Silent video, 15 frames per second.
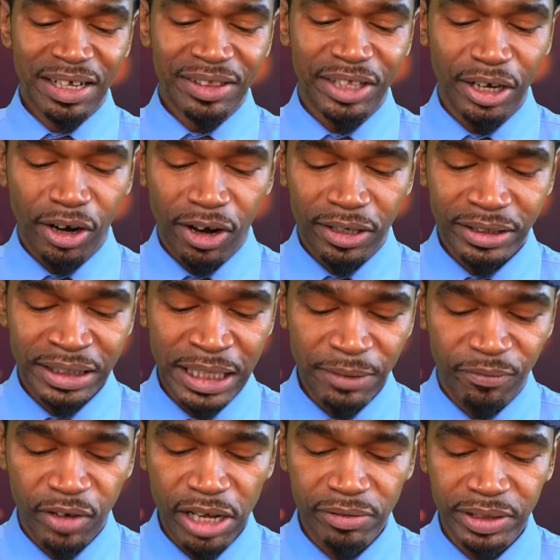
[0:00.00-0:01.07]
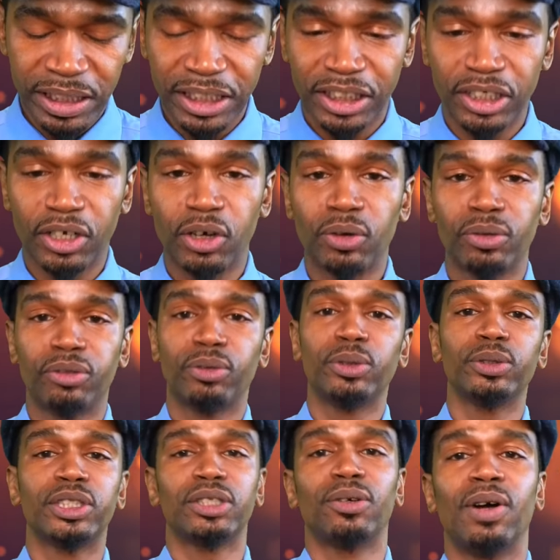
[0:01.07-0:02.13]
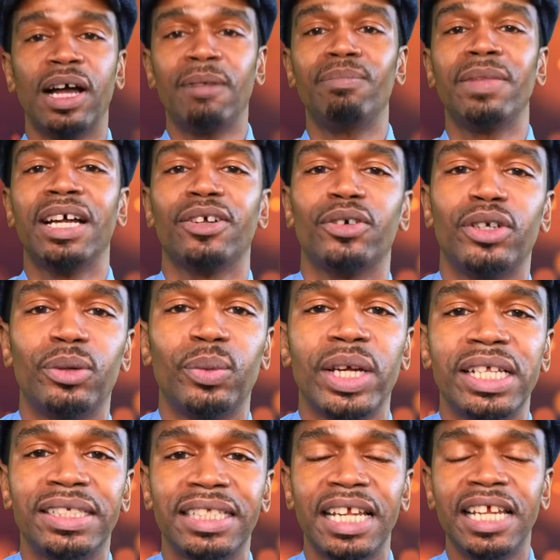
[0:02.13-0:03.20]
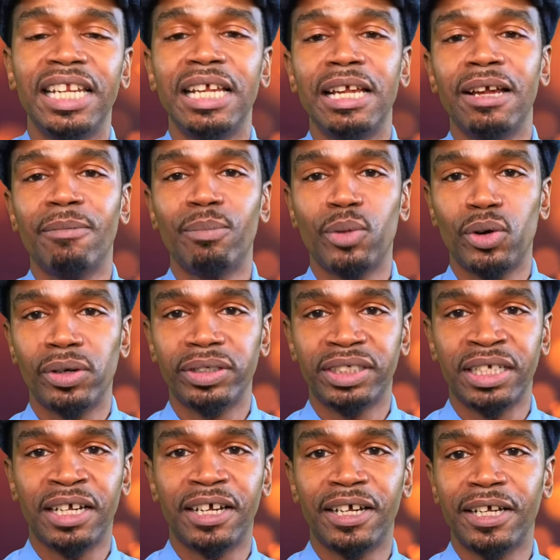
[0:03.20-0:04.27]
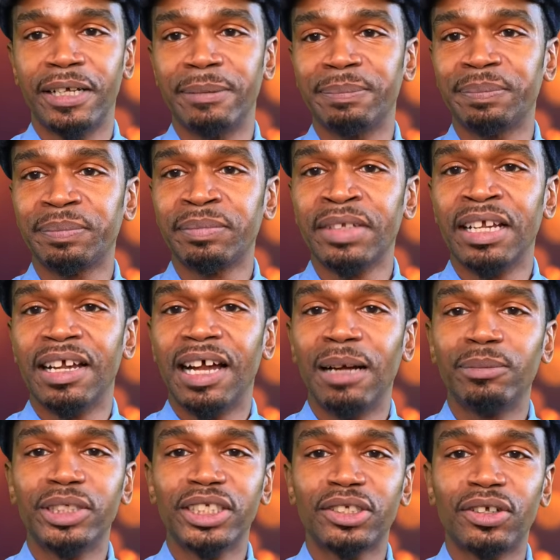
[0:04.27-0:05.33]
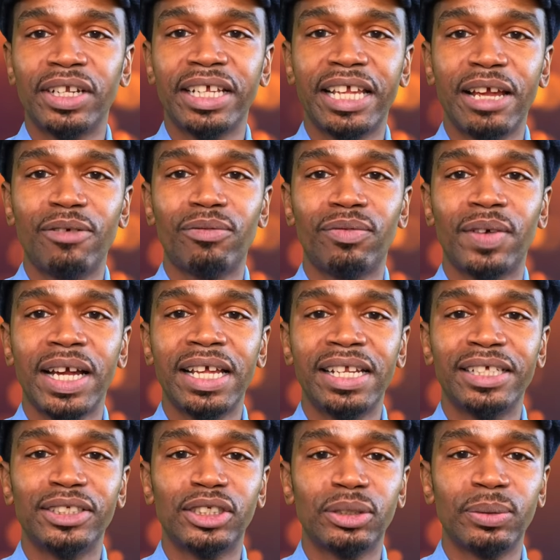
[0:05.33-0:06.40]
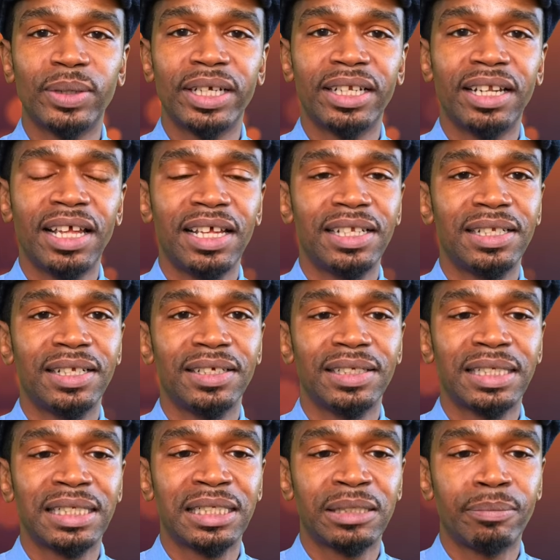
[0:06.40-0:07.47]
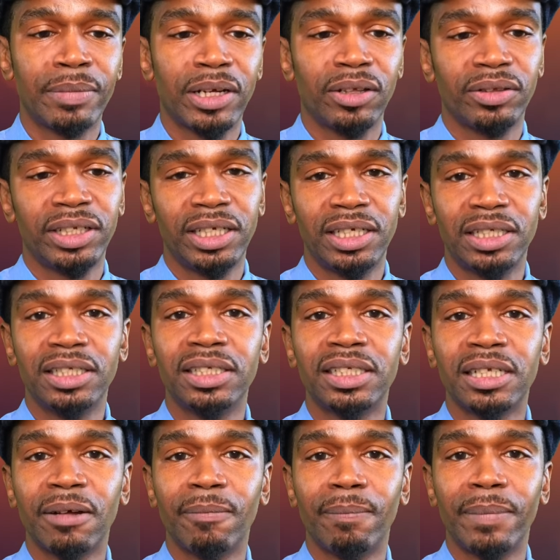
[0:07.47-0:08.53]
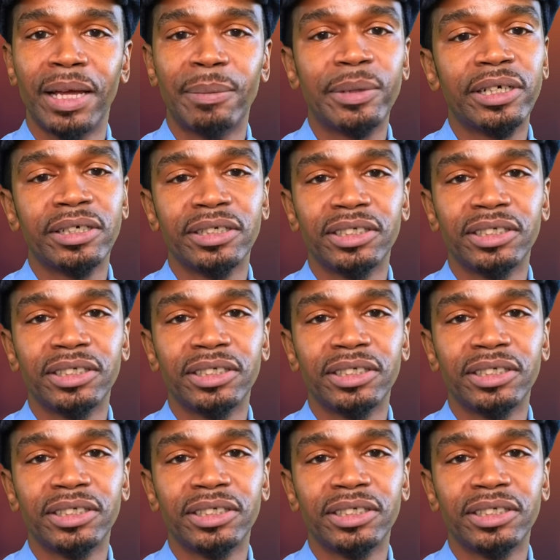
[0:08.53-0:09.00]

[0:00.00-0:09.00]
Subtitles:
There are 10 fragrances to go through, so I'm not going to waste any more time. I'm just going to get right into it and smell these Mama